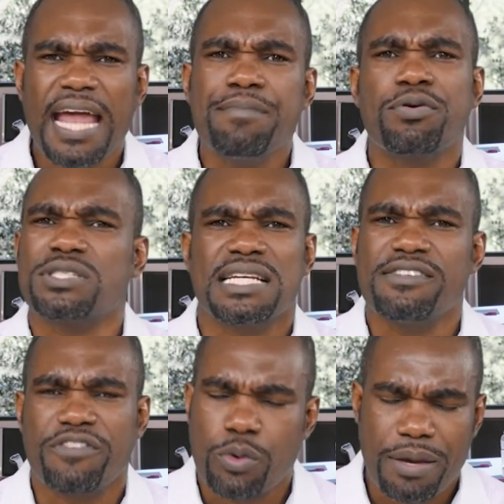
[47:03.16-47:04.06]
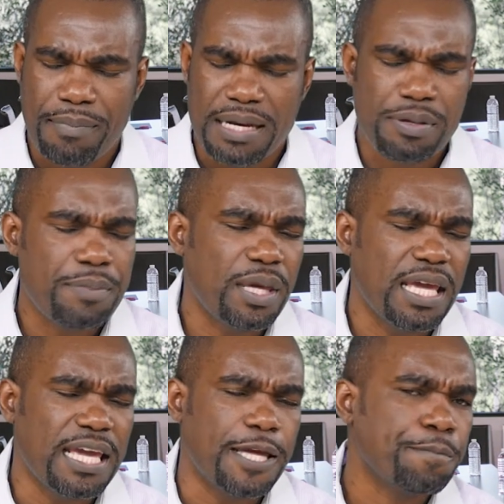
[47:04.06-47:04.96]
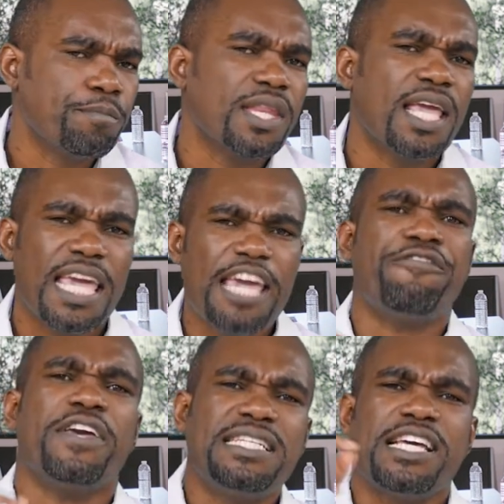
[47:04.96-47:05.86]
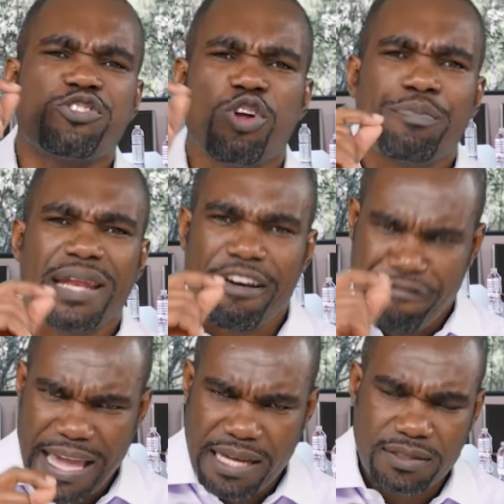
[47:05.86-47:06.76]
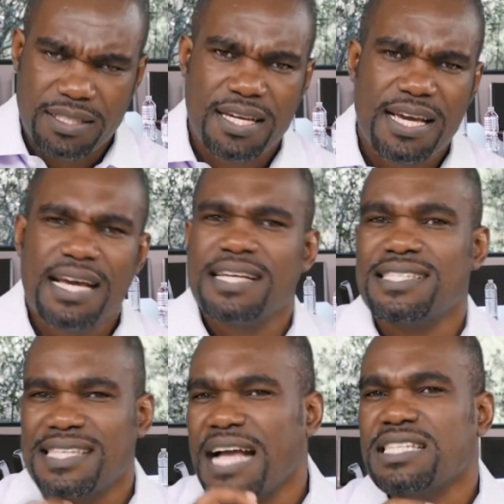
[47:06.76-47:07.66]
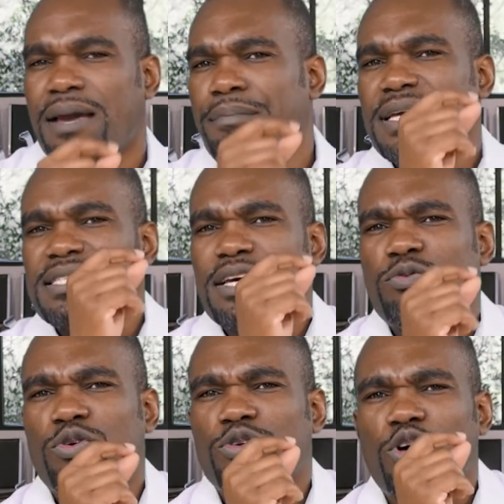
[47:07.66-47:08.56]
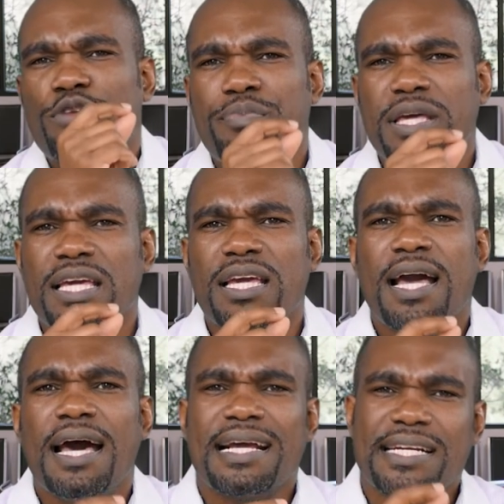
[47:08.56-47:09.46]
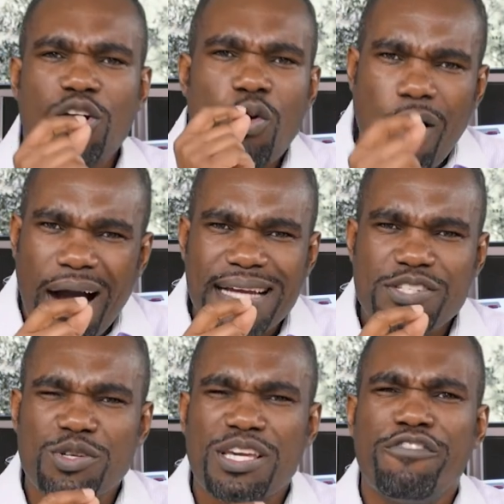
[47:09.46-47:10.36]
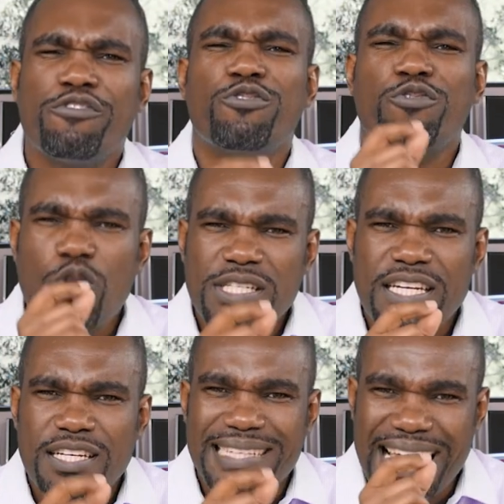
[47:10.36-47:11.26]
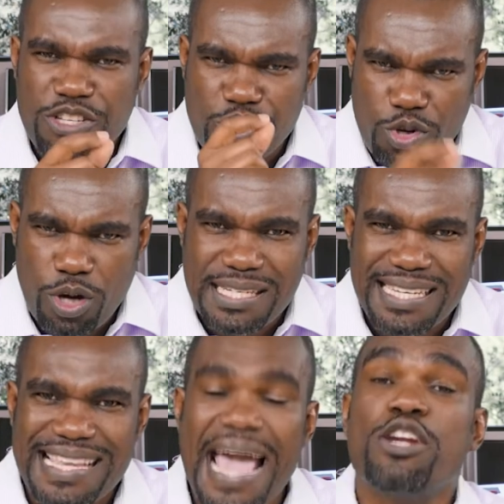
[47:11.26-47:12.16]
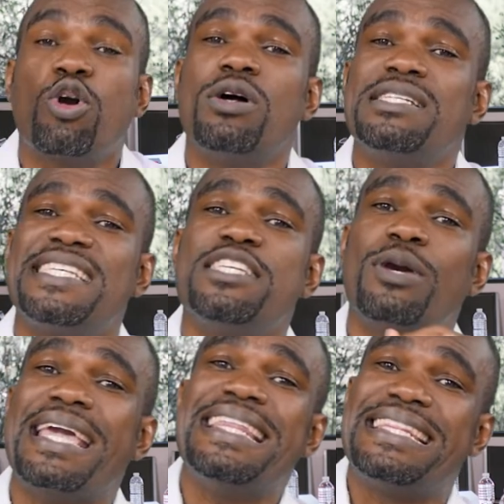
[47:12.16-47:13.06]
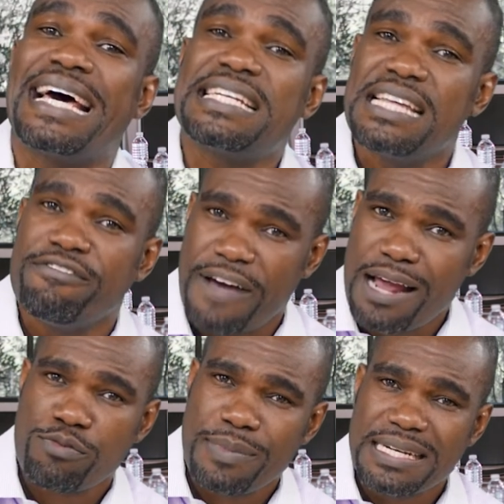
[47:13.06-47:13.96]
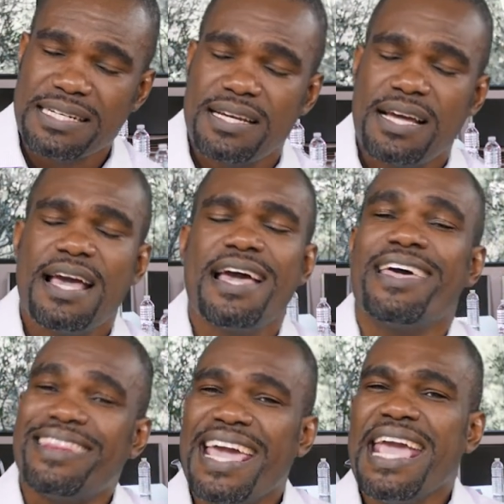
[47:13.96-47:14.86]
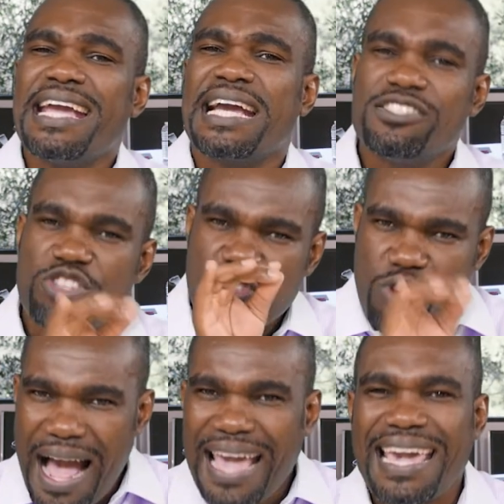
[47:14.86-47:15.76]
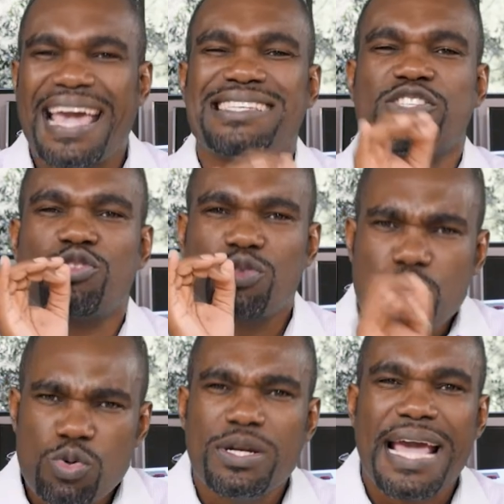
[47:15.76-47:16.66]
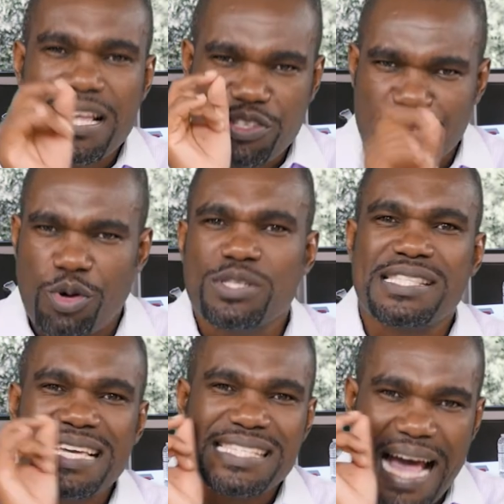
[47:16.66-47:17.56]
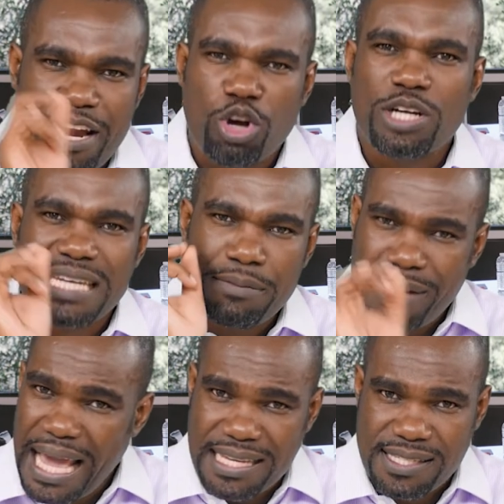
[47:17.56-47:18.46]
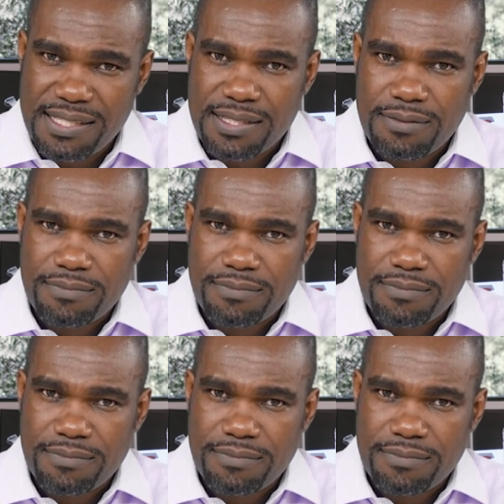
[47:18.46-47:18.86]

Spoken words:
protective equipment, PPE, if it has not been availed, such a person will not be required to give you 14 days notice and continue in that environment. They can strike as soon as those things are not in place.